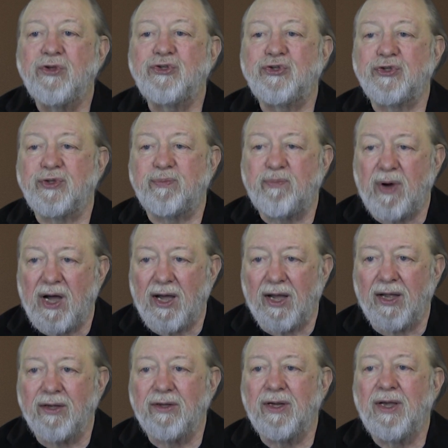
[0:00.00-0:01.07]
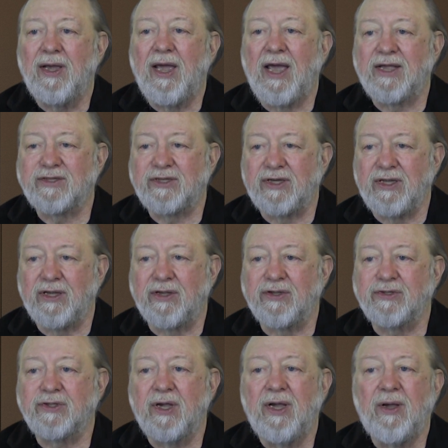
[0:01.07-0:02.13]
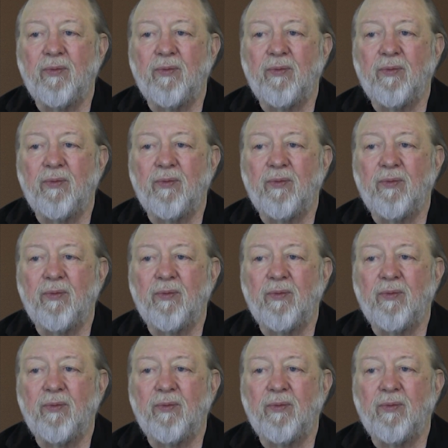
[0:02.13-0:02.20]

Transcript: to the mind as it is,